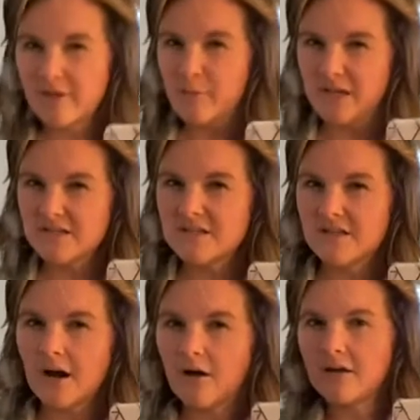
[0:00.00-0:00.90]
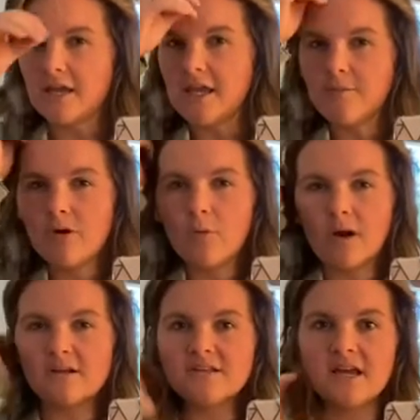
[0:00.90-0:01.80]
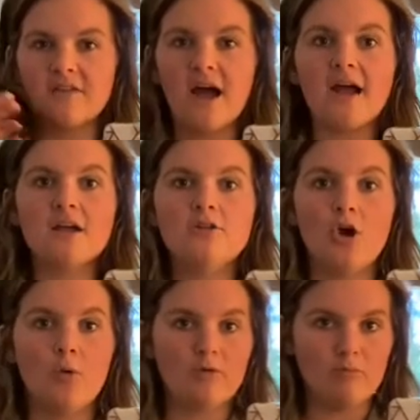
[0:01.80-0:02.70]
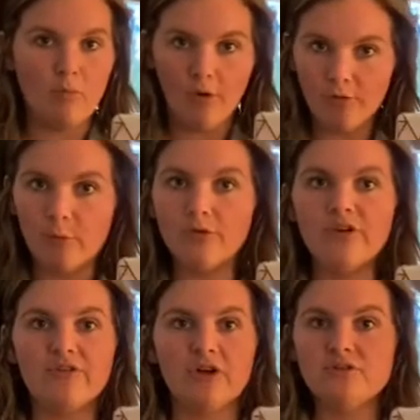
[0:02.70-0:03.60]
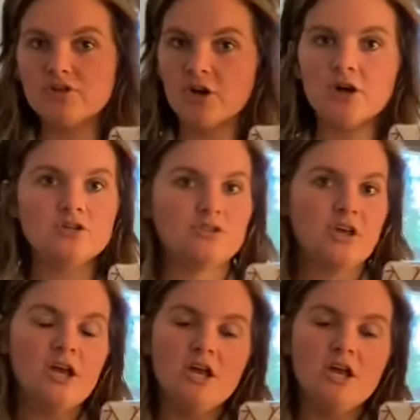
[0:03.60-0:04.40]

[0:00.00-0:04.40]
the pieces that I'll keep where it's like that can go with multiple different skirts,